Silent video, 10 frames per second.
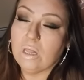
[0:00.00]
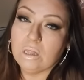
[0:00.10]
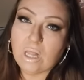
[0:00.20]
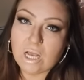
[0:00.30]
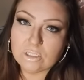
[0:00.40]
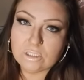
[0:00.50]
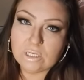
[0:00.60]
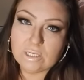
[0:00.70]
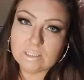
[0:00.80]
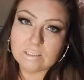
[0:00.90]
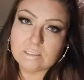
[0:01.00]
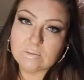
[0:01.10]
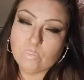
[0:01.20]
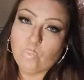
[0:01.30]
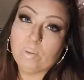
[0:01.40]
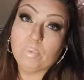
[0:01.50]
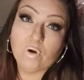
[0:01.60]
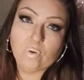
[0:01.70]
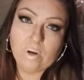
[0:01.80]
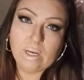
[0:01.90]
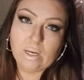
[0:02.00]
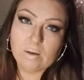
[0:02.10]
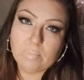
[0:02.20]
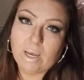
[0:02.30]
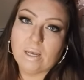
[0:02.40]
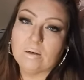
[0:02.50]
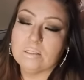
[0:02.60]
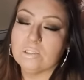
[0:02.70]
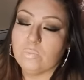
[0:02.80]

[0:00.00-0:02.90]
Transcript: luscious whipped cream and